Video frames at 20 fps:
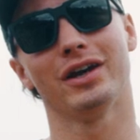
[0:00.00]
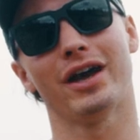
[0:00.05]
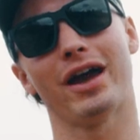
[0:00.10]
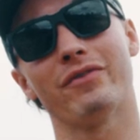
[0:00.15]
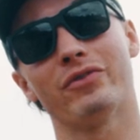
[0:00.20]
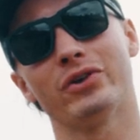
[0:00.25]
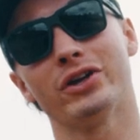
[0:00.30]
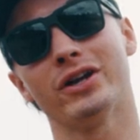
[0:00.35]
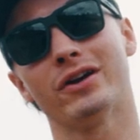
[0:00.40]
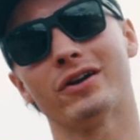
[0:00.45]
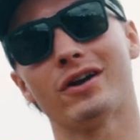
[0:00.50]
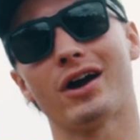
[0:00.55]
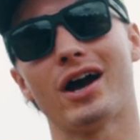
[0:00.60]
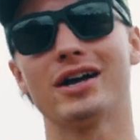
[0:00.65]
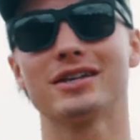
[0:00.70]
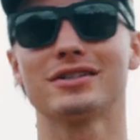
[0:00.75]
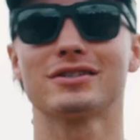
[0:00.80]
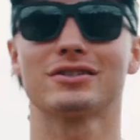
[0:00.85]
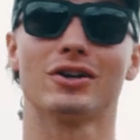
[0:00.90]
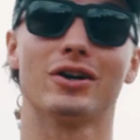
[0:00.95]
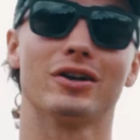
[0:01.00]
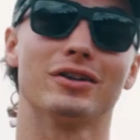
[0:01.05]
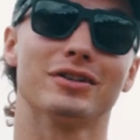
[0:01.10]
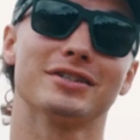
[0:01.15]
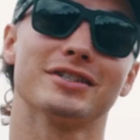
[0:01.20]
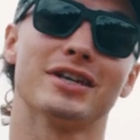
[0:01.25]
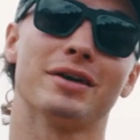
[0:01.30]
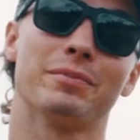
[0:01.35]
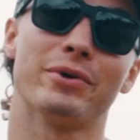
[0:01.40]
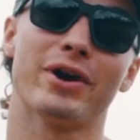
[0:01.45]
Every year, I start the
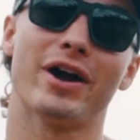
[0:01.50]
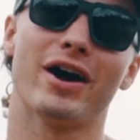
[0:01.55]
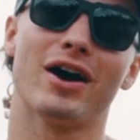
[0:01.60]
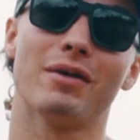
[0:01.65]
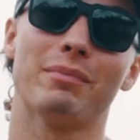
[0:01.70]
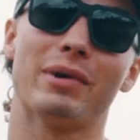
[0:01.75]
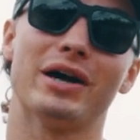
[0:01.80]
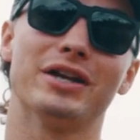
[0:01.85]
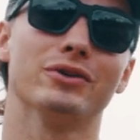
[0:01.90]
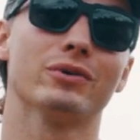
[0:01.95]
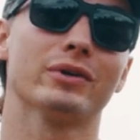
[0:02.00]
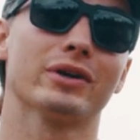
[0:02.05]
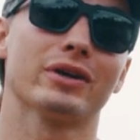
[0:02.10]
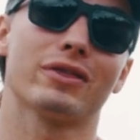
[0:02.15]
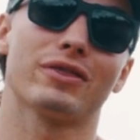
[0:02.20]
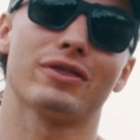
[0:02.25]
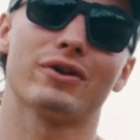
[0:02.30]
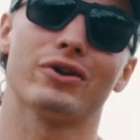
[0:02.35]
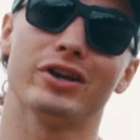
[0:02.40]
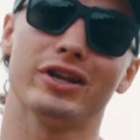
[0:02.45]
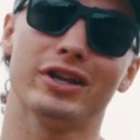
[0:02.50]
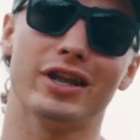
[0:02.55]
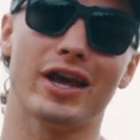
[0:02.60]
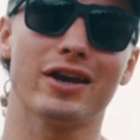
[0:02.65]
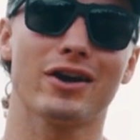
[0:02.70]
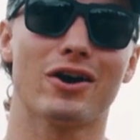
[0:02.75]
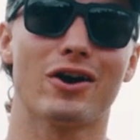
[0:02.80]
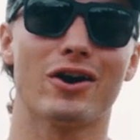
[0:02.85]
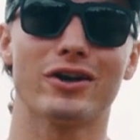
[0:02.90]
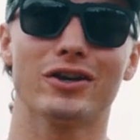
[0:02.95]
summer out by doing a 30
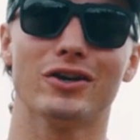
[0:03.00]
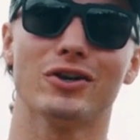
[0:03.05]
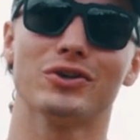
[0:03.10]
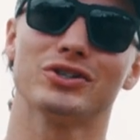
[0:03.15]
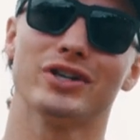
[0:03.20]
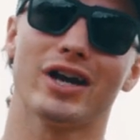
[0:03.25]
day cardio